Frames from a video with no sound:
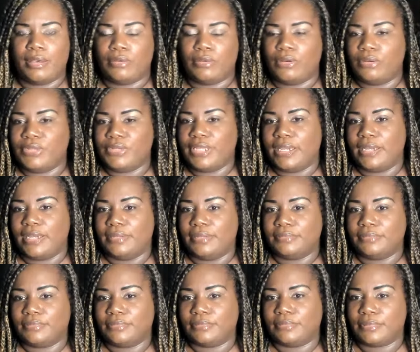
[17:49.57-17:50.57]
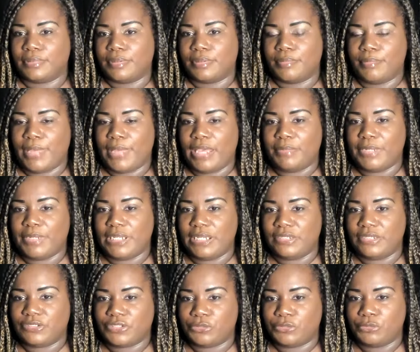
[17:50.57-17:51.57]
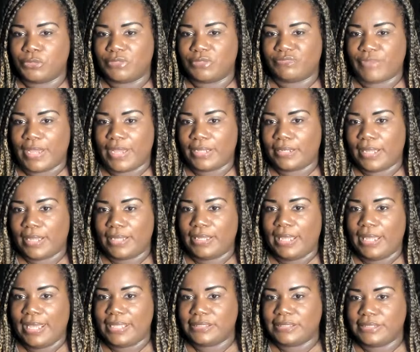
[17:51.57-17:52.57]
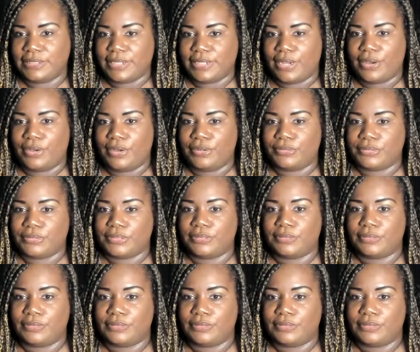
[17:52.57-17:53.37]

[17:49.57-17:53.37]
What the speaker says: Oh yeah, baby, these two will fight like cats and dogs.